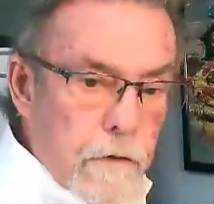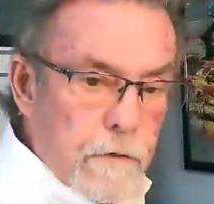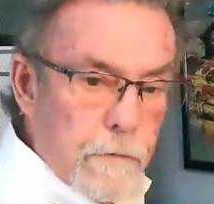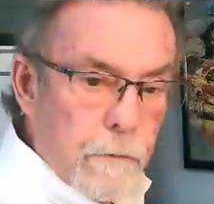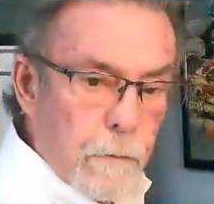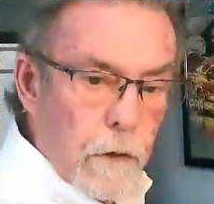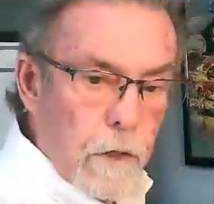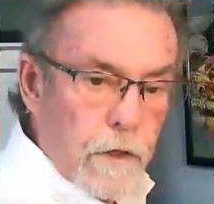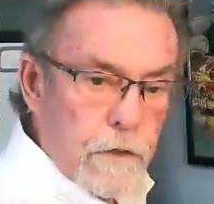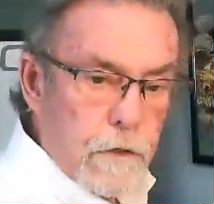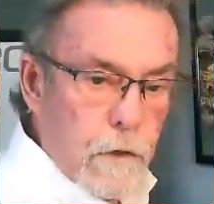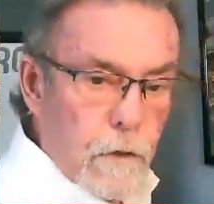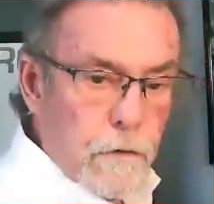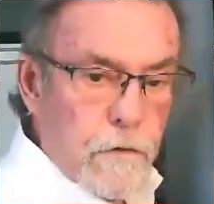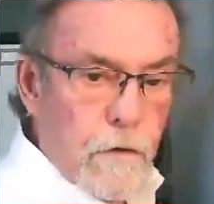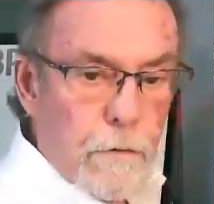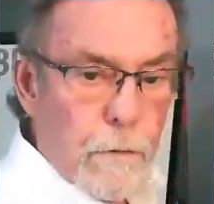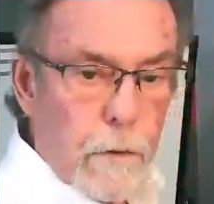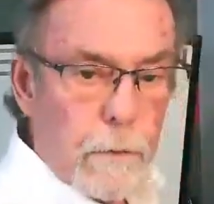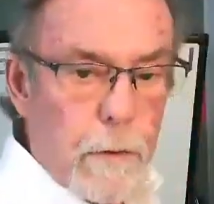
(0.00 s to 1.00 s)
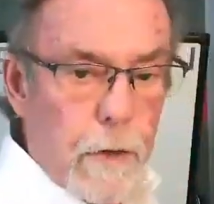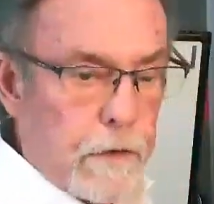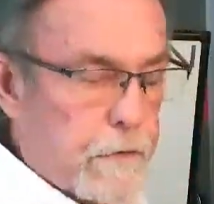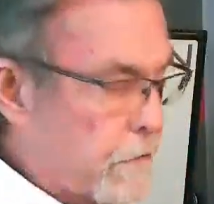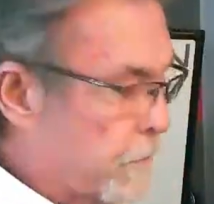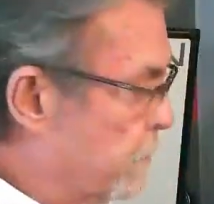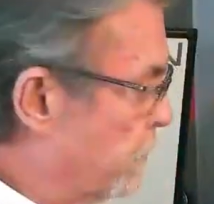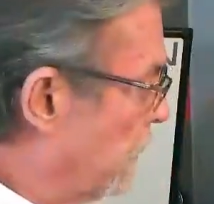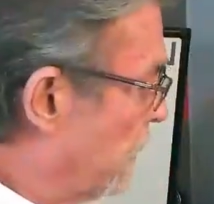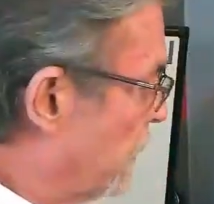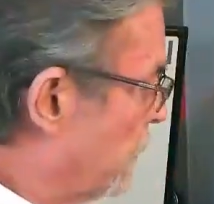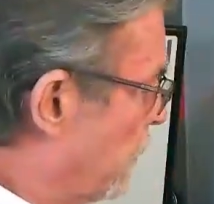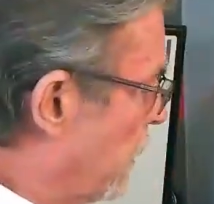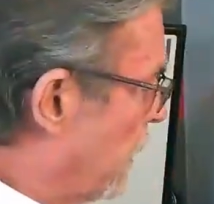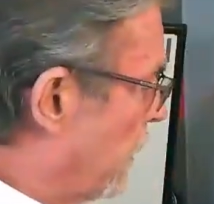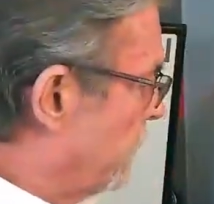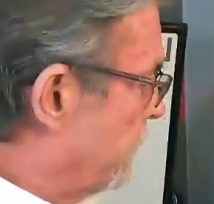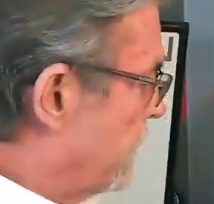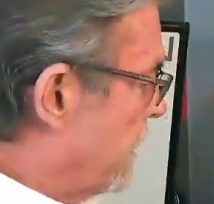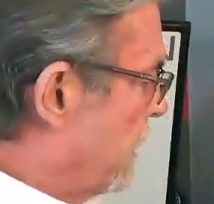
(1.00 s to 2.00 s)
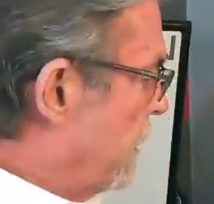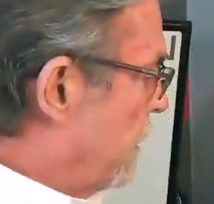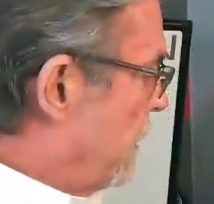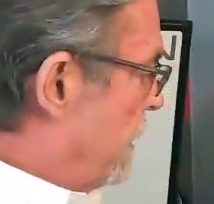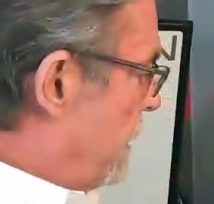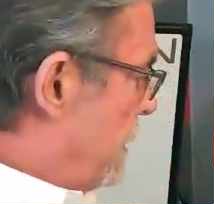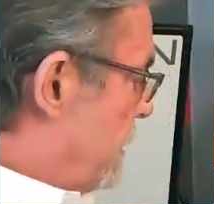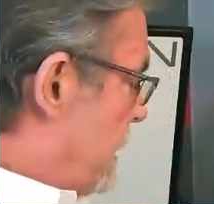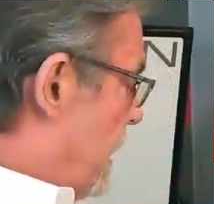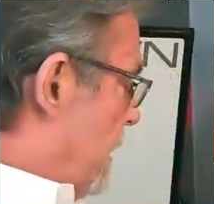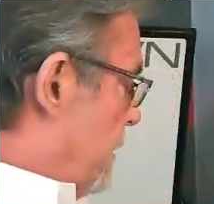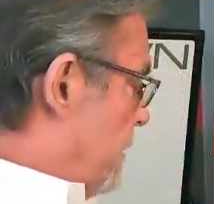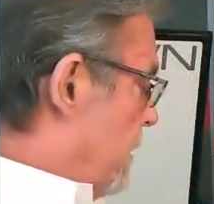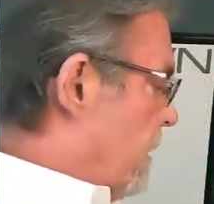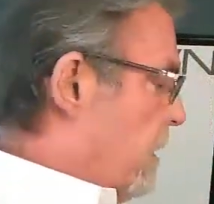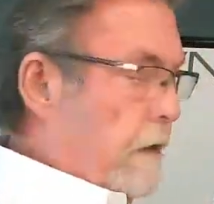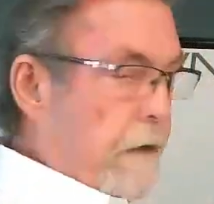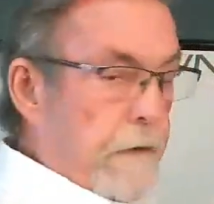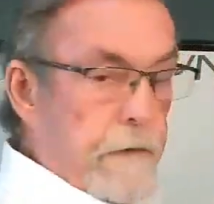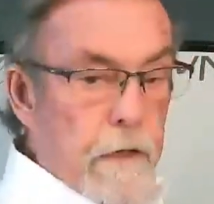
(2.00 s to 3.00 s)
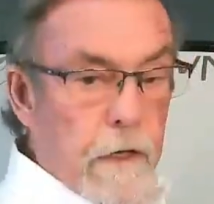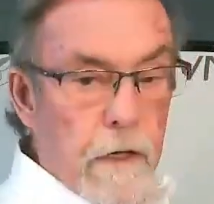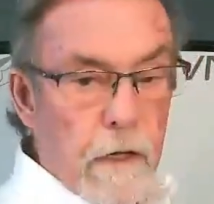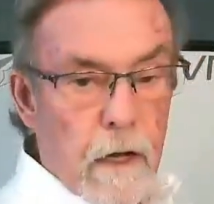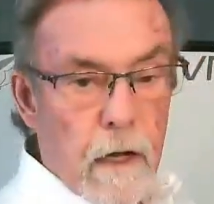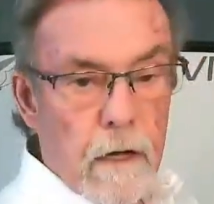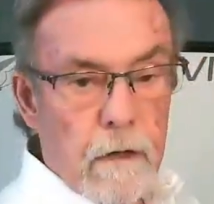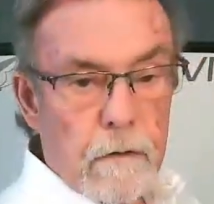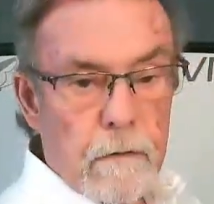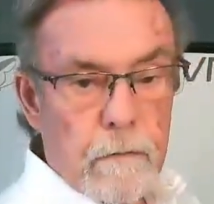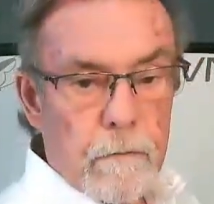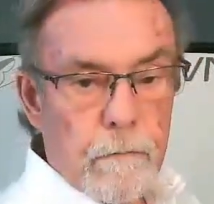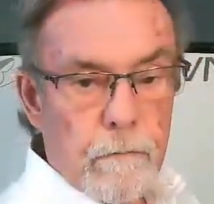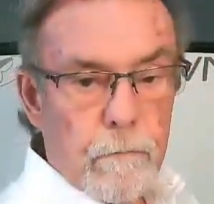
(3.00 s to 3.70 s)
this really shows the three pieces really well. Now the the, uh,